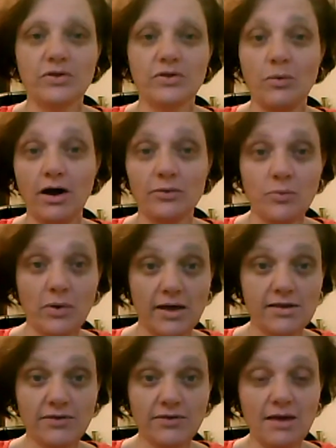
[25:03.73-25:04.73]
in the wild
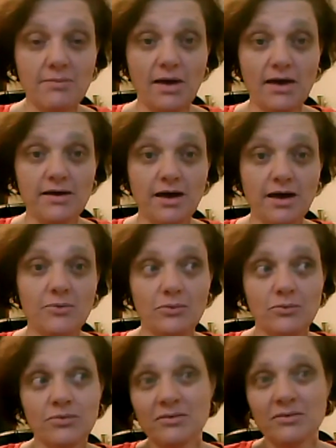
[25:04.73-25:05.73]
west of cake making,
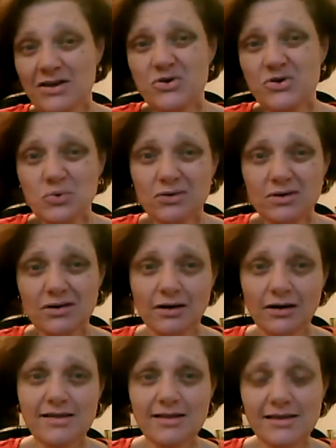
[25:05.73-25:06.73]
we're not really
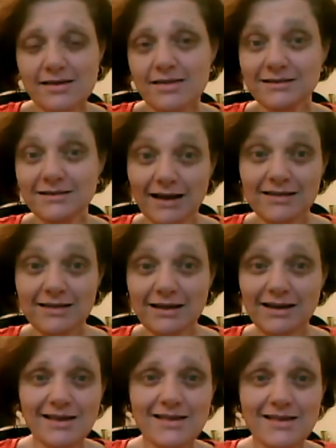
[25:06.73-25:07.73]
sure, is this the done
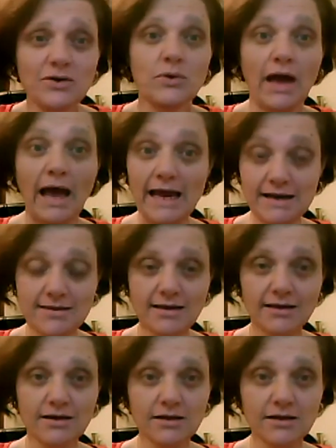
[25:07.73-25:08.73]
thing? Is it okay to
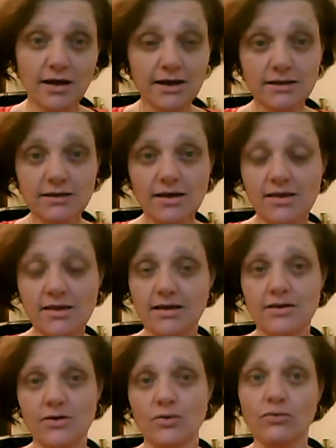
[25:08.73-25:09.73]
tell a client this?
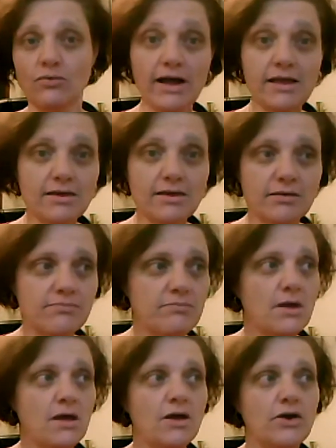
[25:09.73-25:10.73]
Is it all right to,
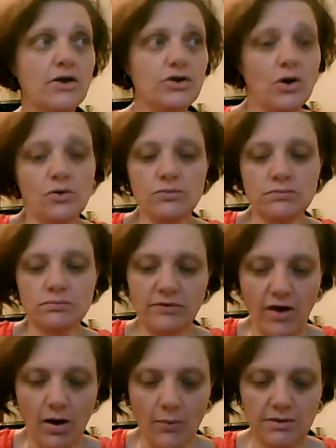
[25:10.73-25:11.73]
you know,
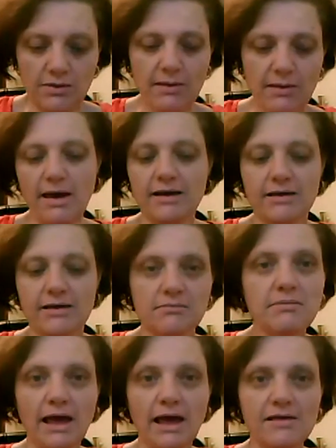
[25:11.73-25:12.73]
if I want to make my
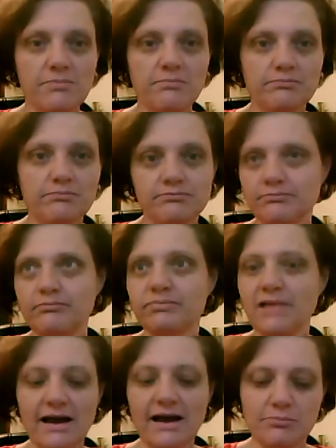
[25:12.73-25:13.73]
cakes
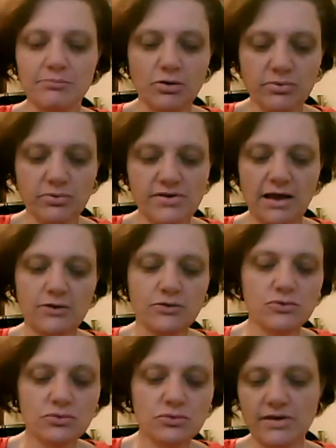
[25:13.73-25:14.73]
black and purple, is that
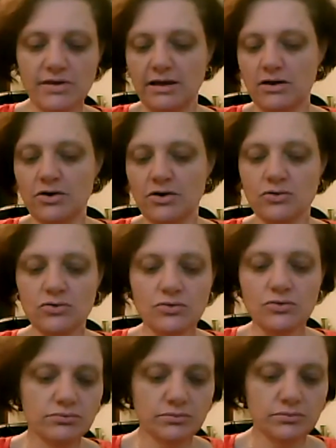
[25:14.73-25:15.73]
cool? Is that not
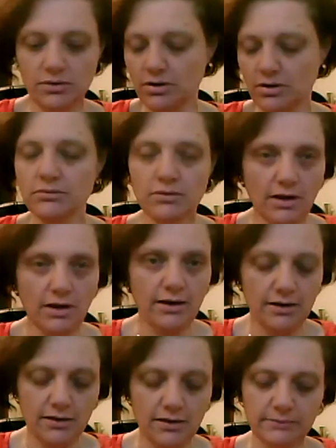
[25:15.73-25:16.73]
cool? You know, that
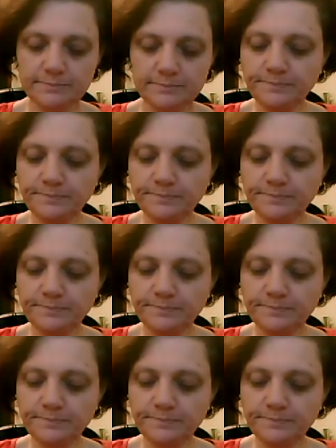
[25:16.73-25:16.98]
kind of thing.